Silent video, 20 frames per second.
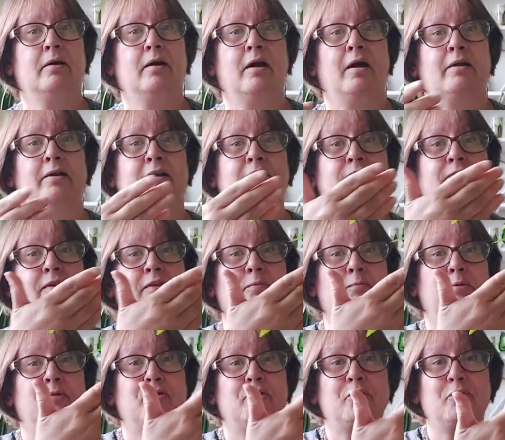And if this
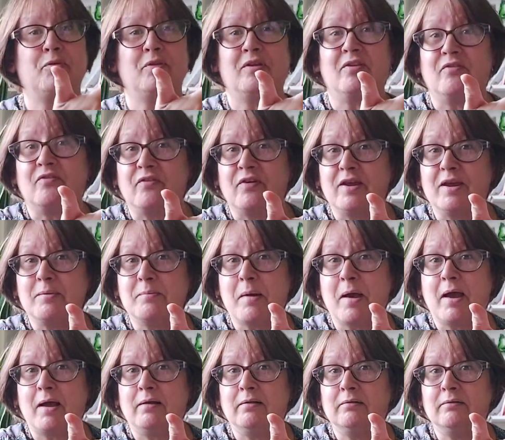produces
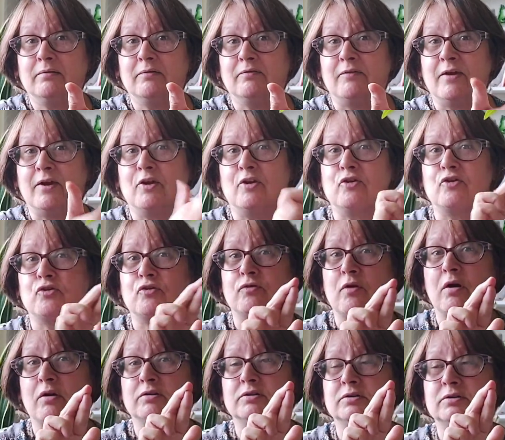female, fingers
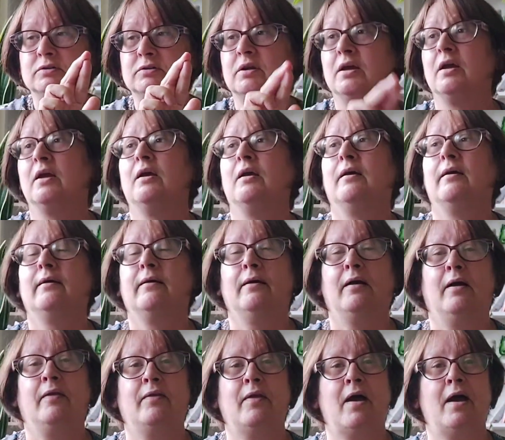crossed,
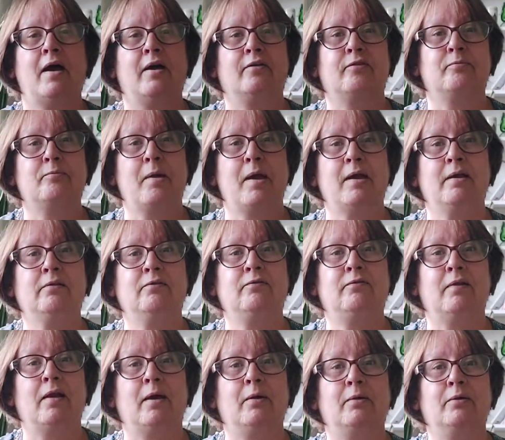and that has male
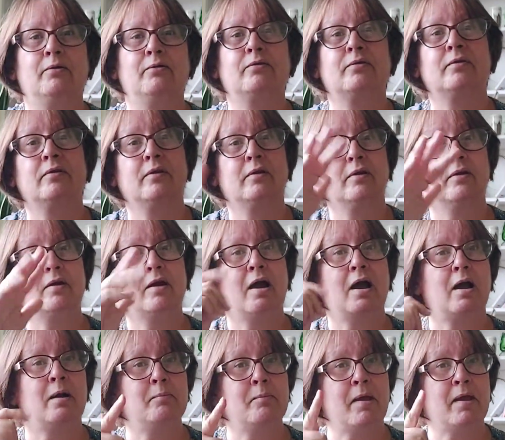flowers,
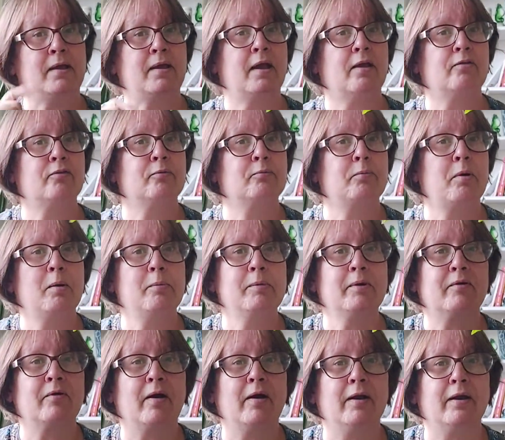I may get some
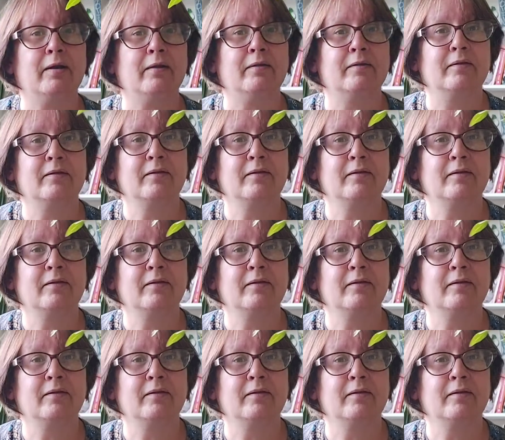pomegranate.